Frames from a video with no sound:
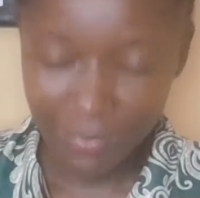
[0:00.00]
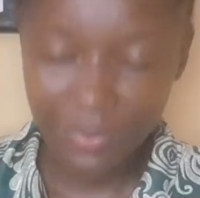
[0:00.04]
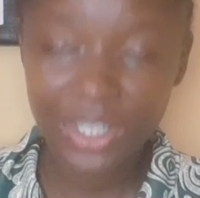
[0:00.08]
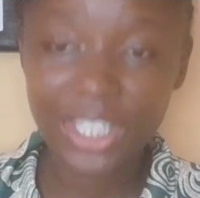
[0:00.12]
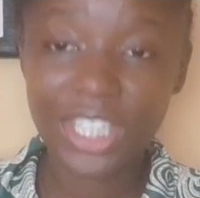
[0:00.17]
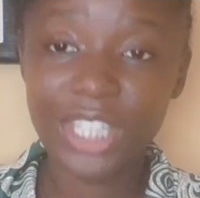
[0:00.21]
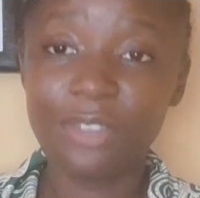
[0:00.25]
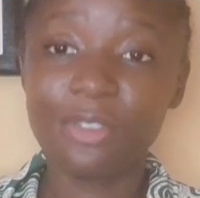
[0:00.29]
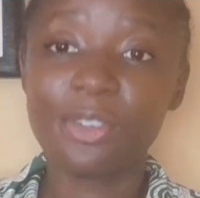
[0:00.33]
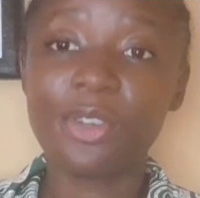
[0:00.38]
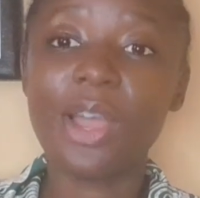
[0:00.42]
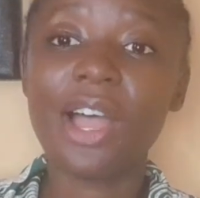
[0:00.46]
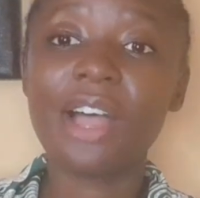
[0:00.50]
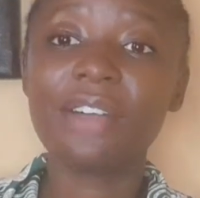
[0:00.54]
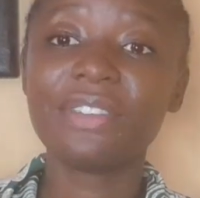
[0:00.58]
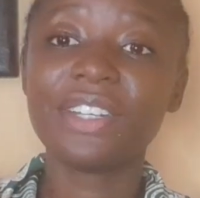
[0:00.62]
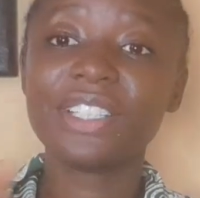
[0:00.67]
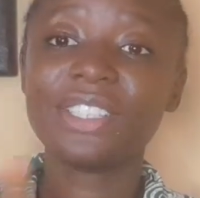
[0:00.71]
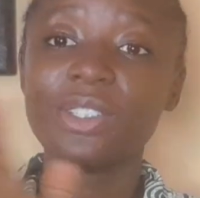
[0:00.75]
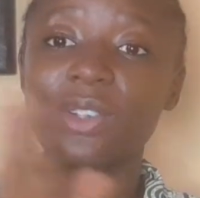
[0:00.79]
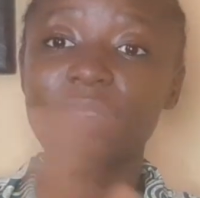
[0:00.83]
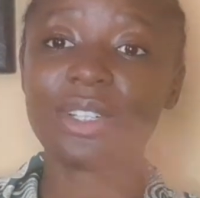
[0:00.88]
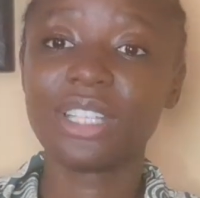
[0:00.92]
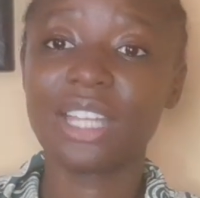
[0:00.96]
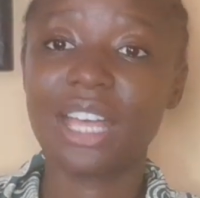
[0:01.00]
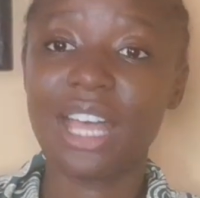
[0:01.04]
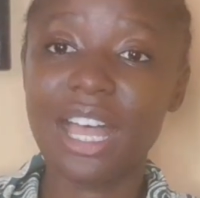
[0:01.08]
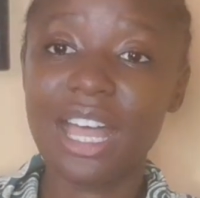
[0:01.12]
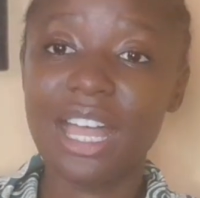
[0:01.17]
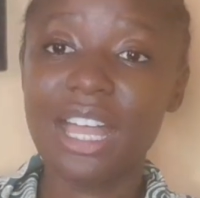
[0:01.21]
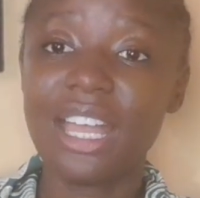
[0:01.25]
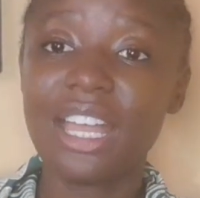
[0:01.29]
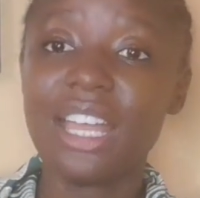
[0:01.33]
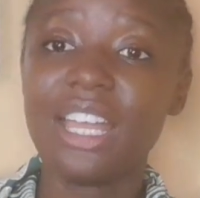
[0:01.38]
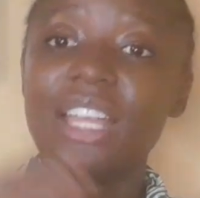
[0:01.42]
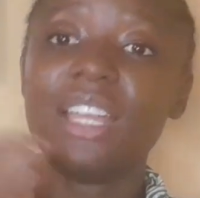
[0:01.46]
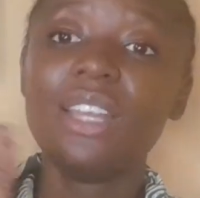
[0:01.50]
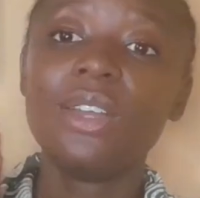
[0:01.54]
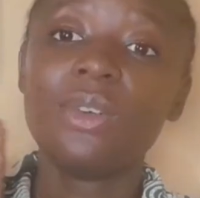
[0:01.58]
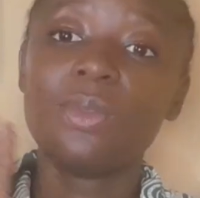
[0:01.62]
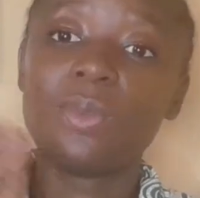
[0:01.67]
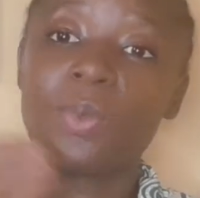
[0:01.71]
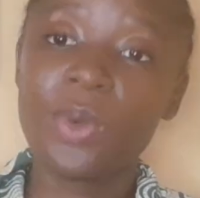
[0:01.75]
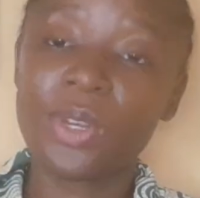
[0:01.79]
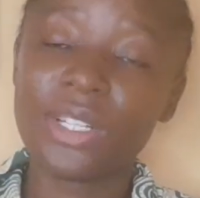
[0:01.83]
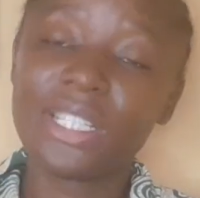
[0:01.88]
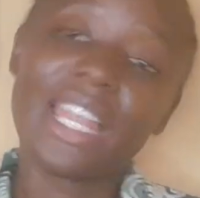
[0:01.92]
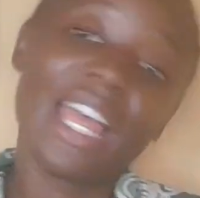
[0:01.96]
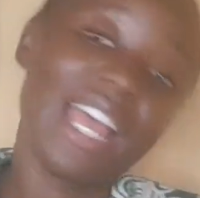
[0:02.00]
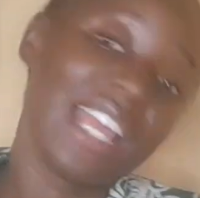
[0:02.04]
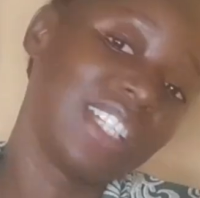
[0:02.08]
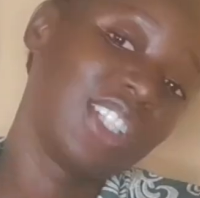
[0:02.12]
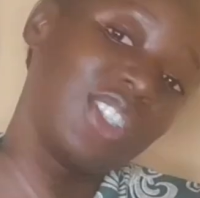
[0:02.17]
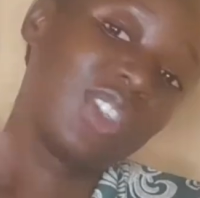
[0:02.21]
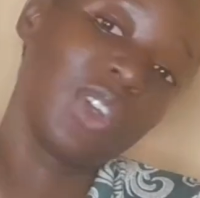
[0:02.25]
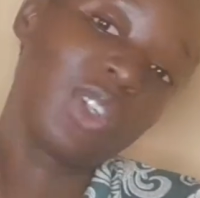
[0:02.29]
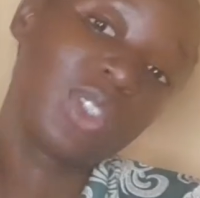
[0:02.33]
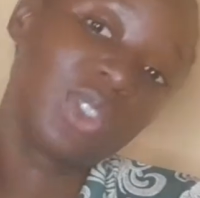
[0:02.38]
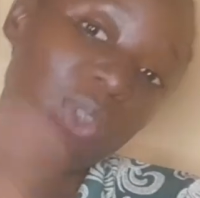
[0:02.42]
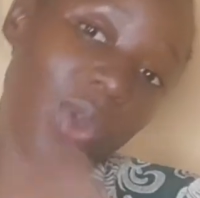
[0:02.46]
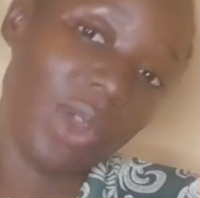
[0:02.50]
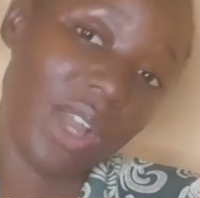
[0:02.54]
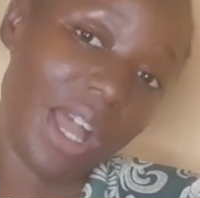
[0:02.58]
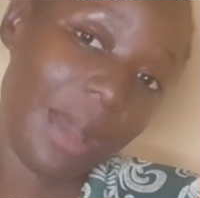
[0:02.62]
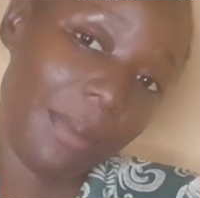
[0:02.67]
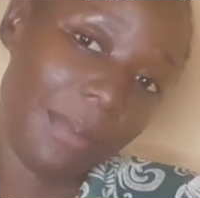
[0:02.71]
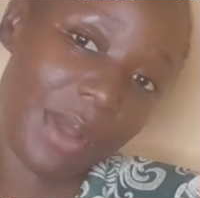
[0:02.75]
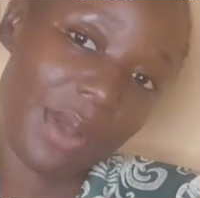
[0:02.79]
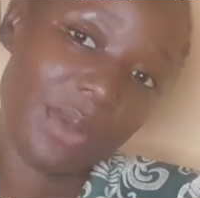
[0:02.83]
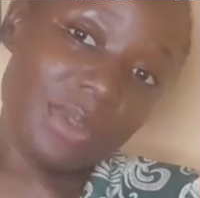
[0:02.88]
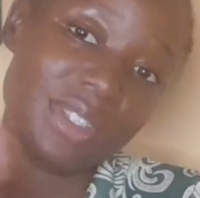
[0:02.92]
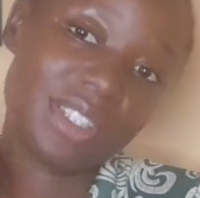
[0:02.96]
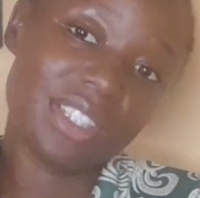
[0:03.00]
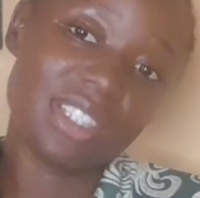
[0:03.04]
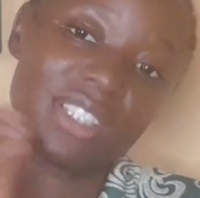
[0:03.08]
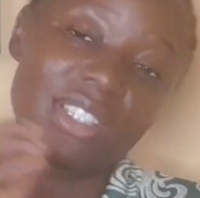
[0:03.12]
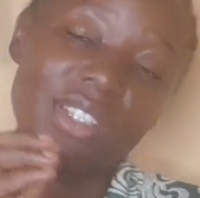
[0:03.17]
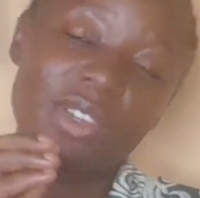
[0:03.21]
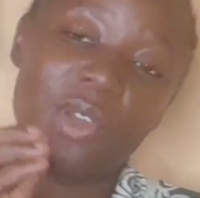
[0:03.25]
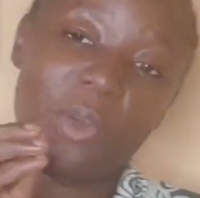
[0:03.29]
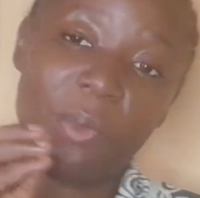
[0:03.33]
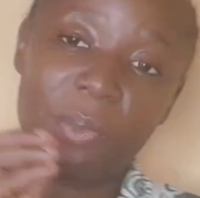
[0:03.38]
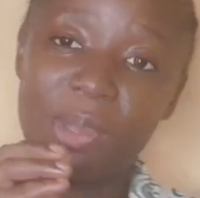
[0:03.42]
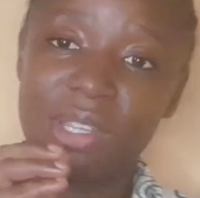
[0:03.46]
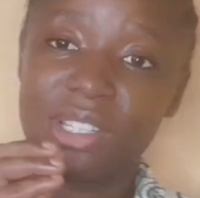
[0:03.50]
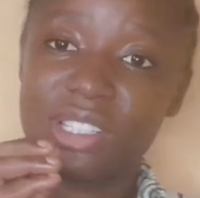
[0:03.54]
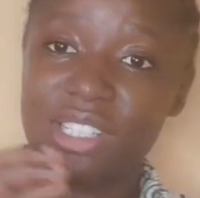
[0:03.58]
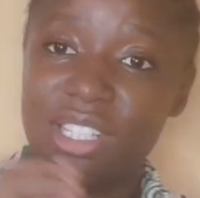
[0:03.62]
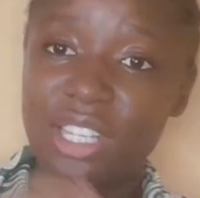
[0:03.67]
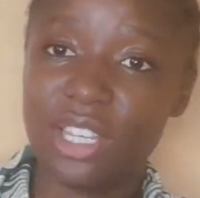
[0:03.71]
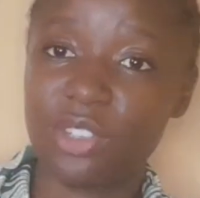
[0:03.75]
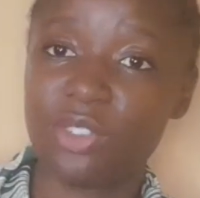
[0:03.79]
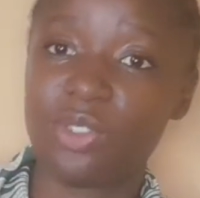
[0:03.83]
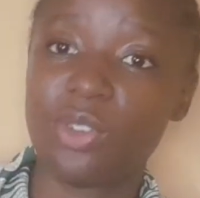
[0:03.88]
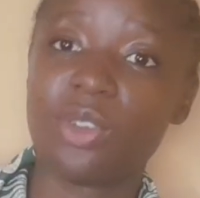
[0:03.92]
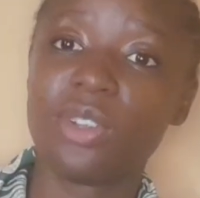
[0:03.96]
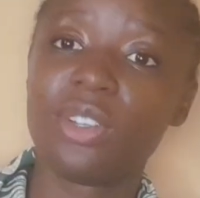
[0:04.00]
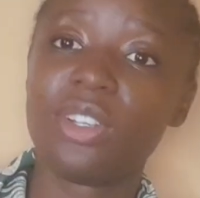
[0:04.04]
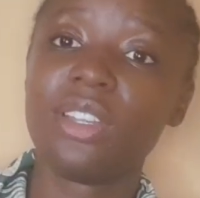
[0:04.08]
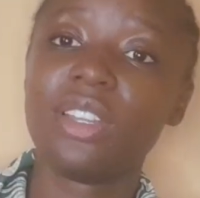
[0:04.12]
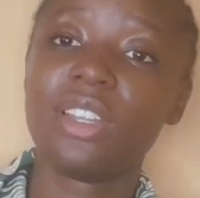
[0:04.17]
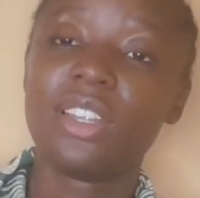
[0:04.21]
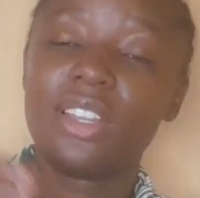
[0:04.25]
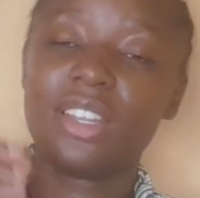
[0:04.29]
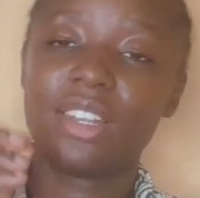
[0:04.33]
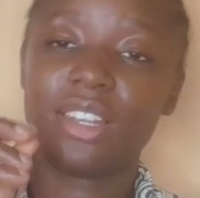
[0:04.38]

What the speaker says: if you have any other one that I did not talk about in the comment section,